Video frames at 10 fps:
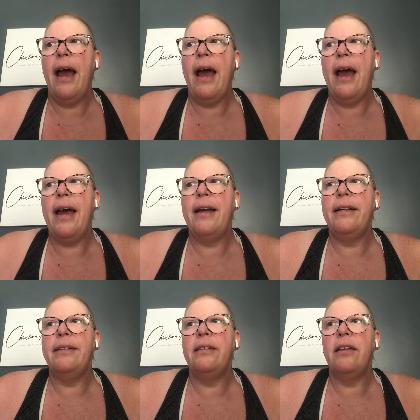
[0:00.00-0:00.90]

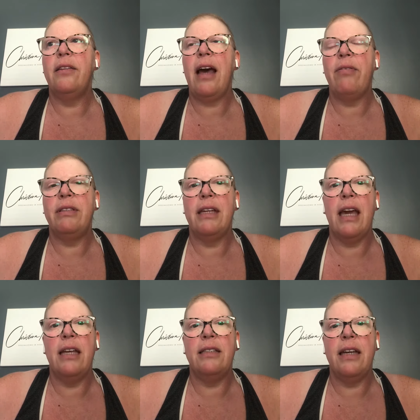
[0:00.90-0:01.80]
And that was the
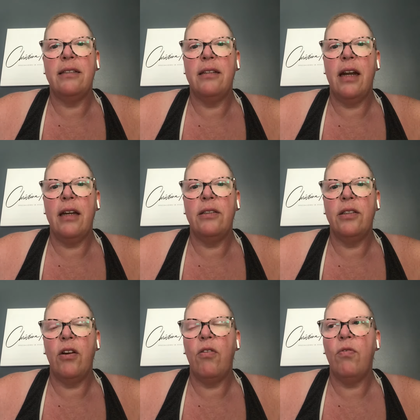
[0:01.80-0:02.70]
case yesterday.
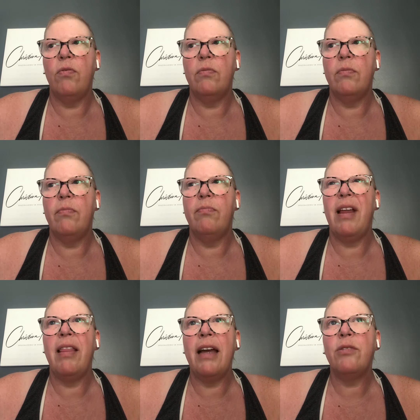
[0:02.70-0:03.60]
So
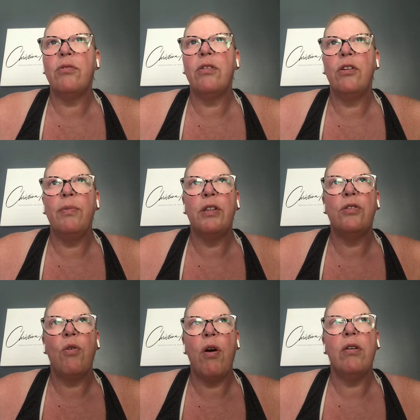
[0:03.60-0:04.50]
my legs were a little bit
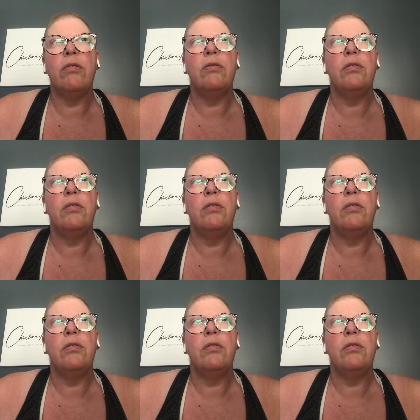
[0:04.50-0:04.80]
sore.